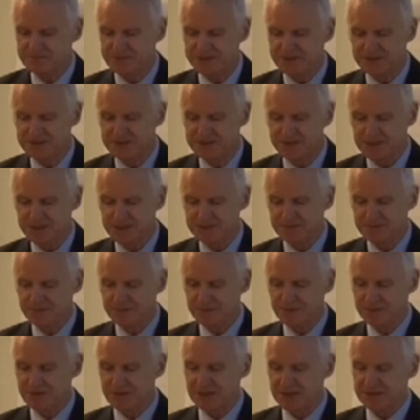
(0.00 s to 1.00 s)
metering
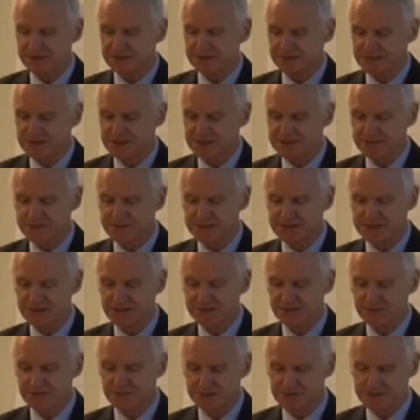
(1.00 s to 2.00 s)
rollout. This was done
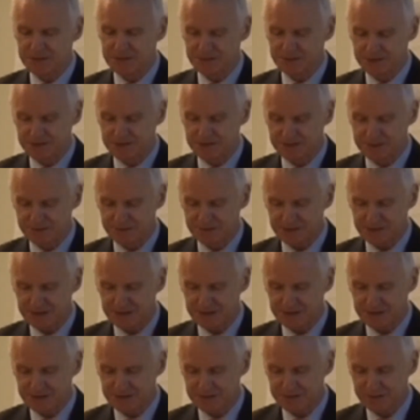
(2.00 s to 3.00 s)
also in
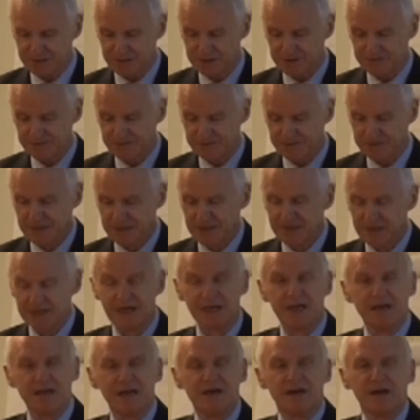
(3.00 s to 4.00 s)
2012.
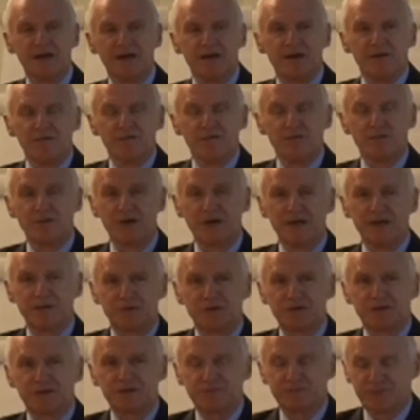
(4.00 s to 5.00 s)
While
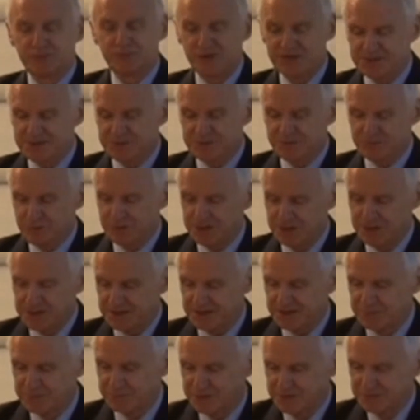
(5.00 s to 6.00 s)
we're at present
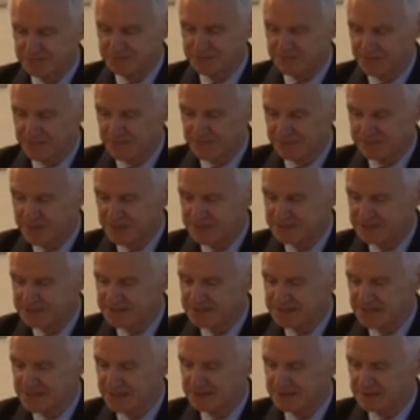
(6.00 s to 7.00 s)
working with the main
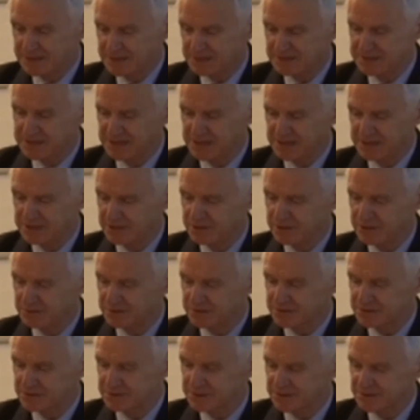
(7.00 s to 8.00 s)

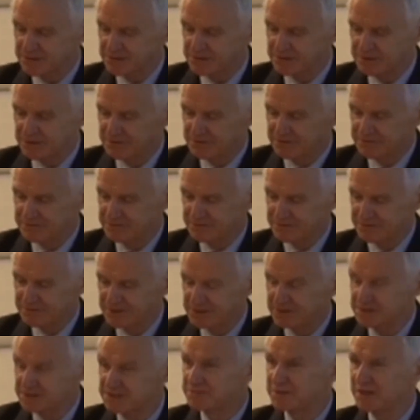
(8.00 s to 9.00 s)
stakeholders of
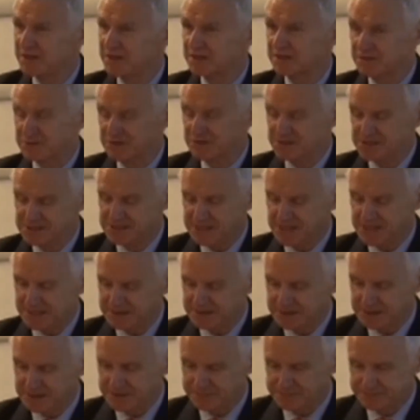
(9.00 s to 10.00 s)
the smart grid
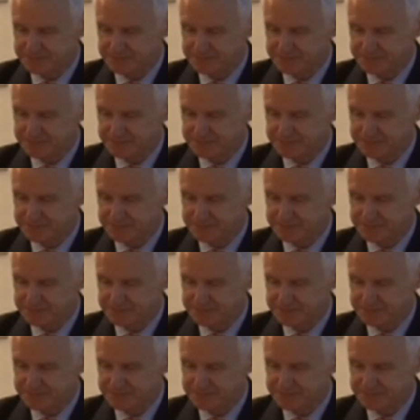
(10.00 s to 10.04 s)
sector